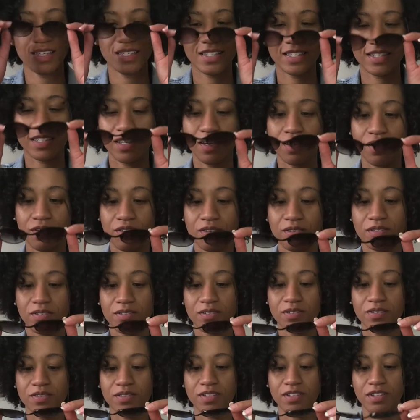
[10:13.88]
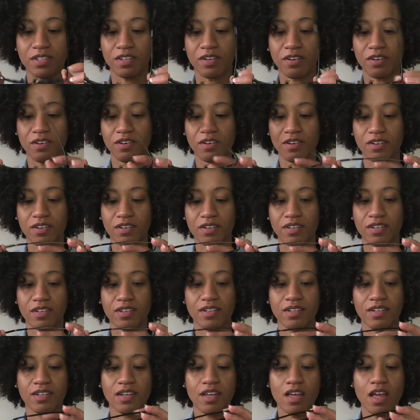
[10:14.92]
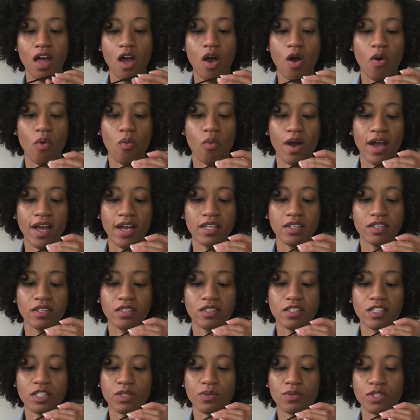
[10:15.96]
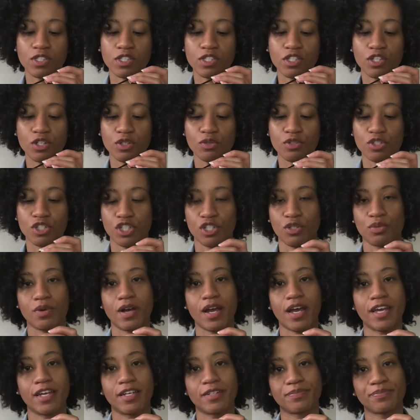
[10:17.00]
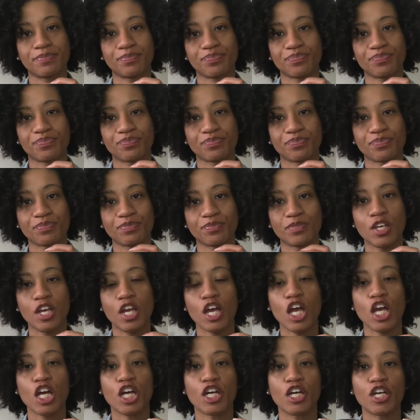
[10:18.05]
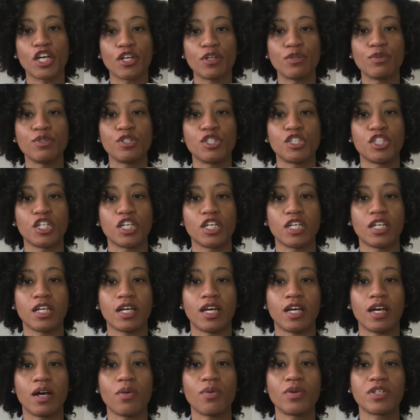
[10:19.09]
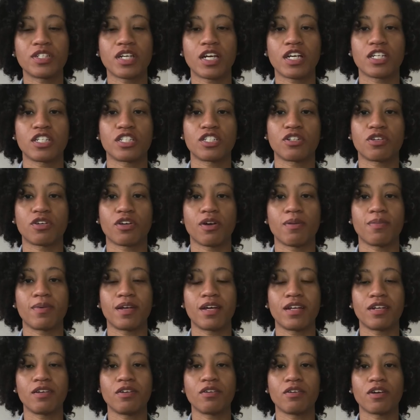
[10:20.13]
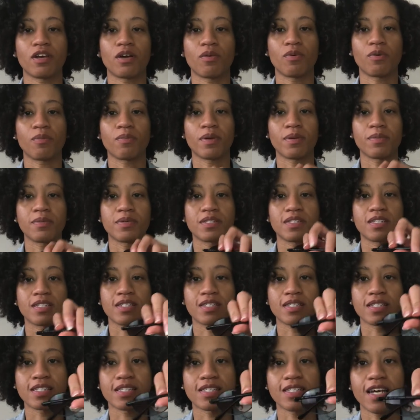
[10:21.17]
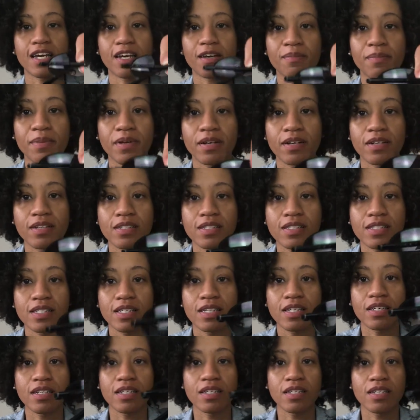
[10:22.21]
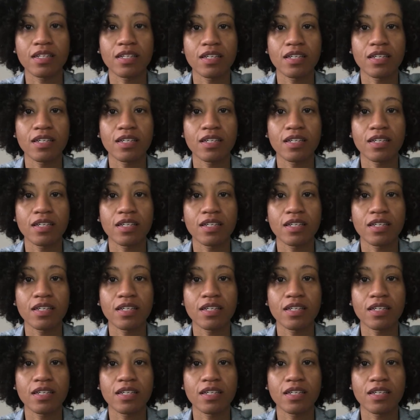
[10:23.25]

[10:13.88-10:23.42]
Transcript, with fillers: So, y'all. Why I thought these was Gucci, right? Gucci. I wish I could show y'all, but I know y'all won't be able to see this because I could barely see it.